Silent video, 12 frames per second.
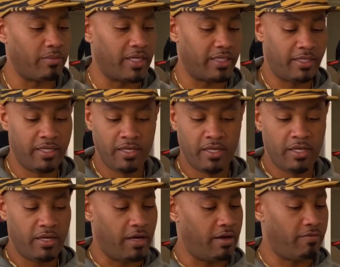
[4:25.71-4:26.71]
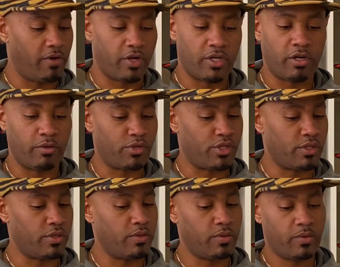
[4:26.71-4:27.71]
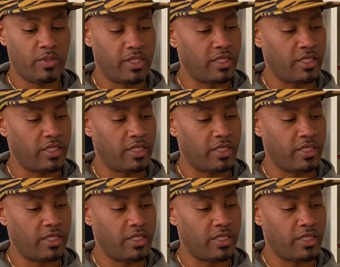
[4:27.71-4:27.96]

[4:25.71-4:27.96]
but a very dope shoe.